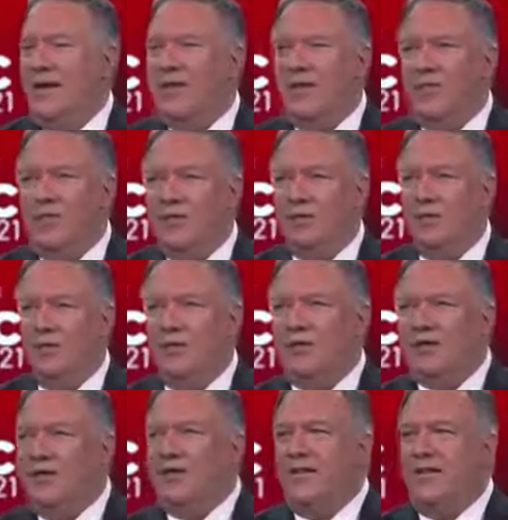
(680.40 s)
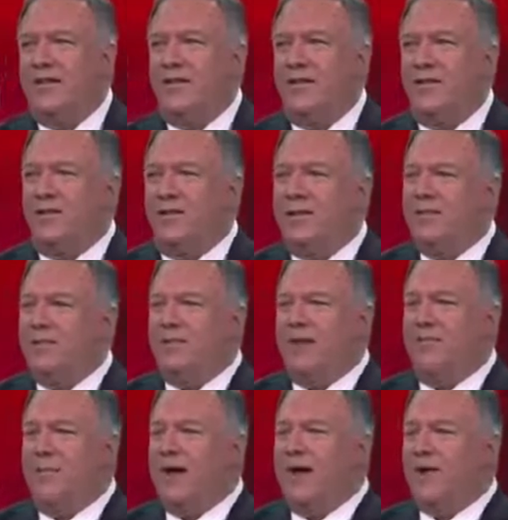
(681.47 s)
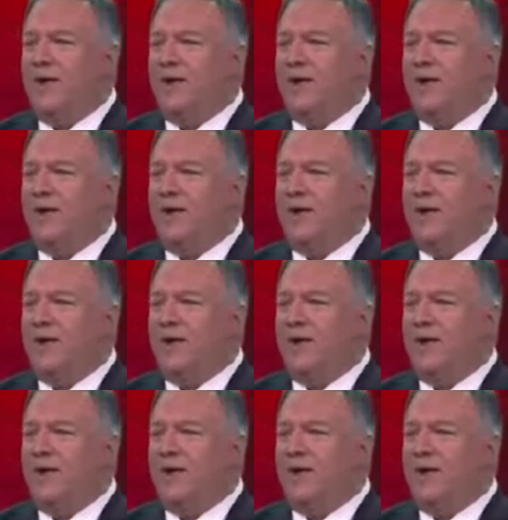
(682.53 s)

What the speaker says: It's unfortunate. It looks like the new Team Biden,